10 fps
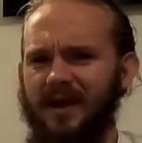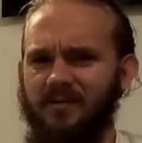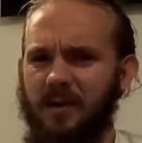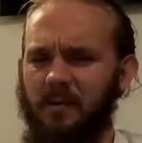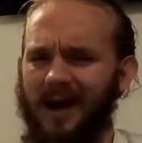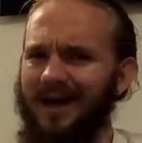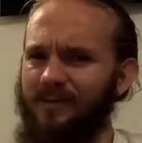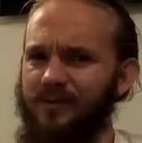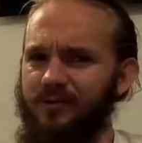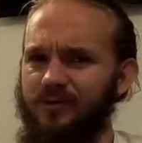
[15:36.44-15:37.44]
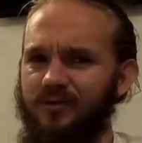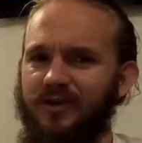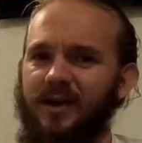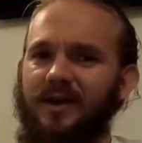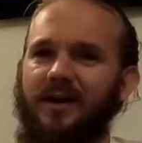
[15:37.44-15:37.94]
And remember, I B
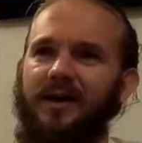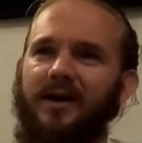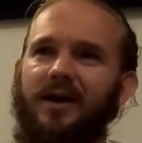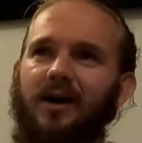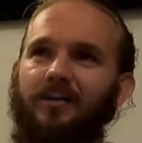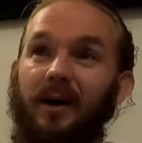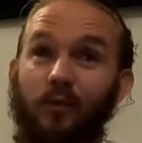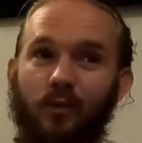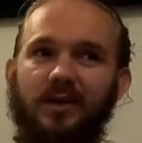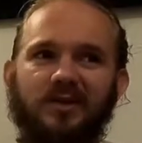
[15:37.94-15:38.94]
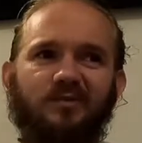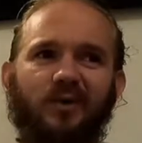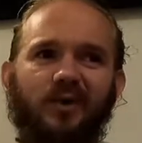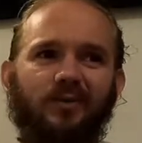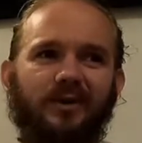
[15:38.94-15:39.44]
Us uh, are my weakest
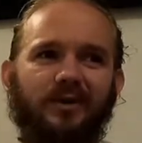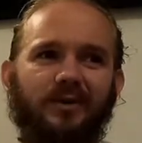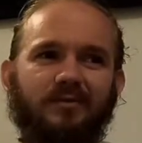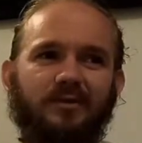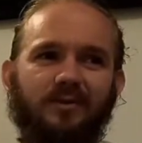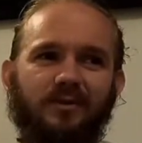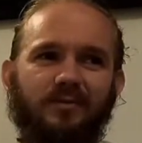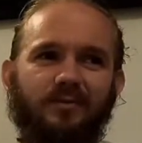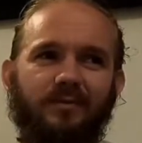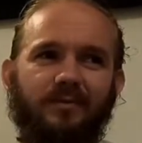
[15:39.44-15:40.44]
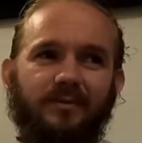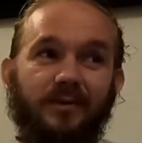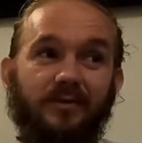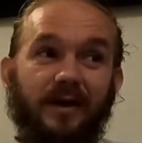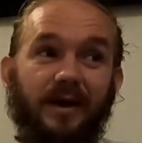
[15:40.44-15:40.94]
point when it comes to beer,
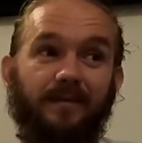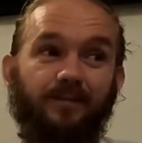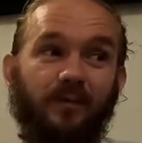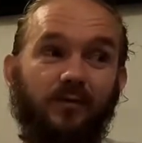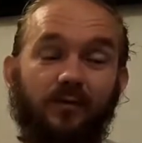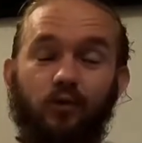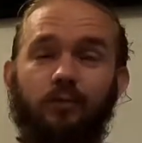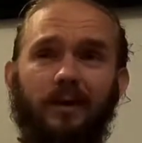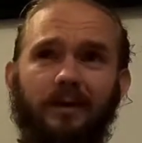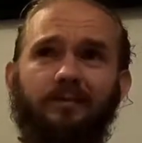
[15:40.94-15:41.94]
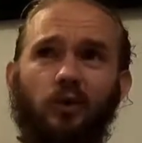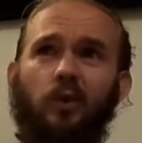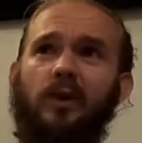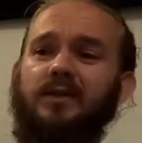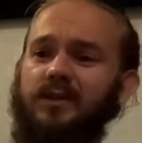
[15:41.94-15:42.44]
beer uh, reviewing by
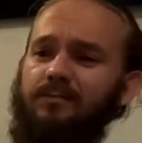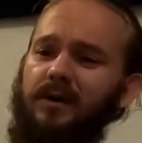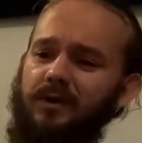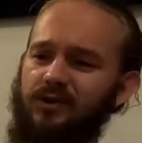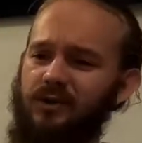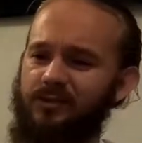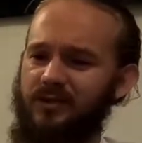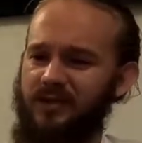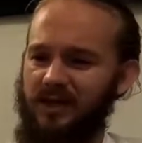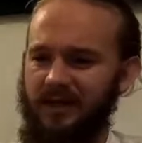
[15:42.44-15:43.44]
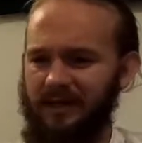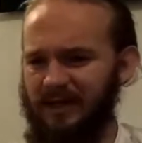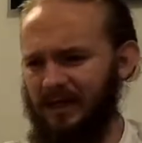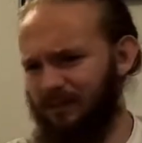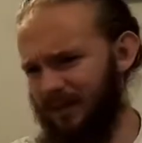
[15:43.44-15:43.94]
quite some margin, I would say.
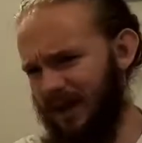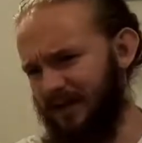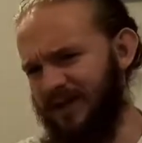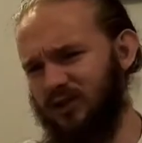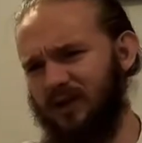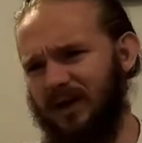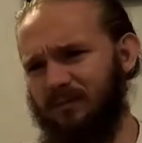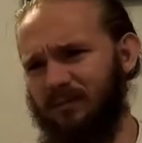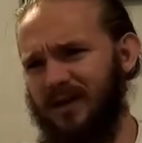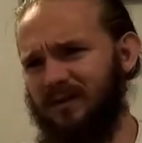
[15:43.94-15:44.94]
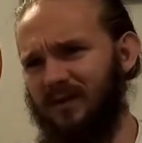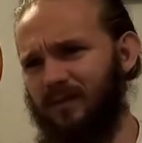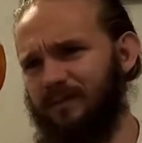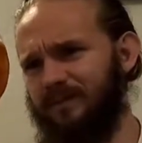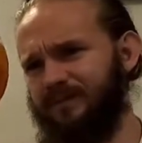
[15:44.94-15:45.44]
But yeah, let's try and break
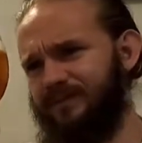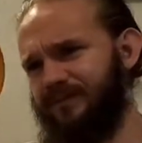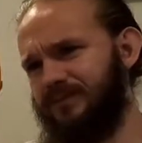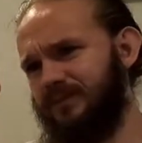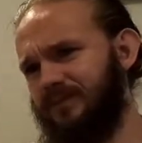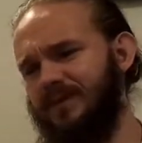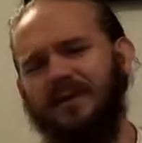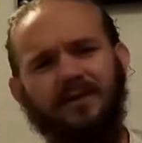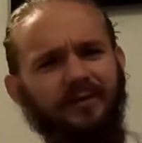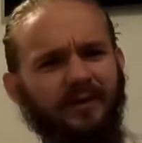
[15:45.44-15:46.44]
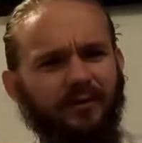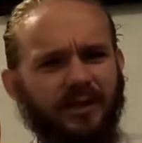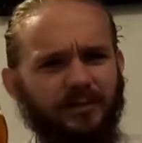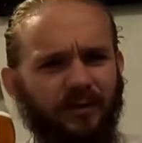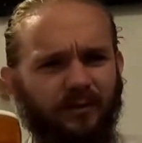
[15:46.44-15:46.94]
down the flavour of
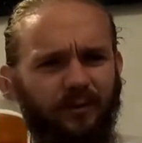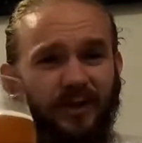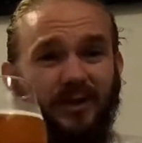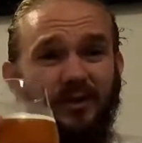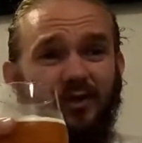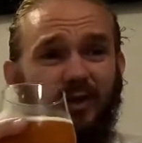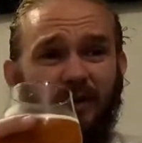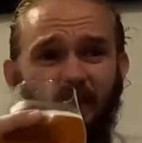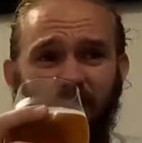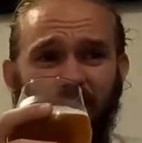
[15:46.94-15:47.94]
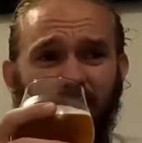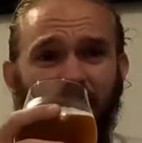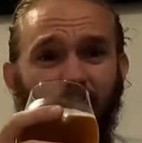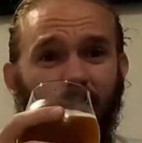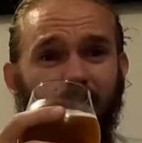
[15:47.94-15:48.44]
this beer for you and describe it a wee
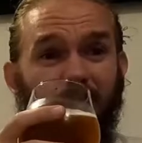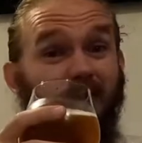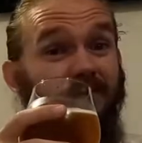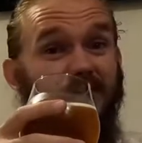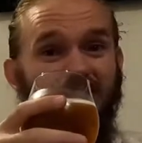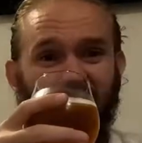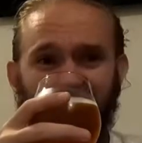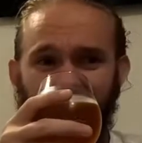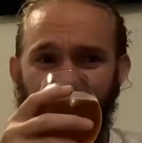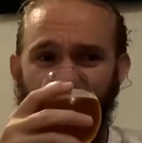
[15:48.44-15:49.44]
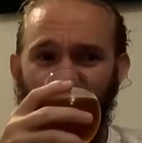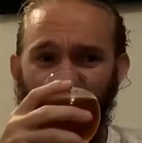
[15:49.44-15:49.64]
bit more kind of succinctly.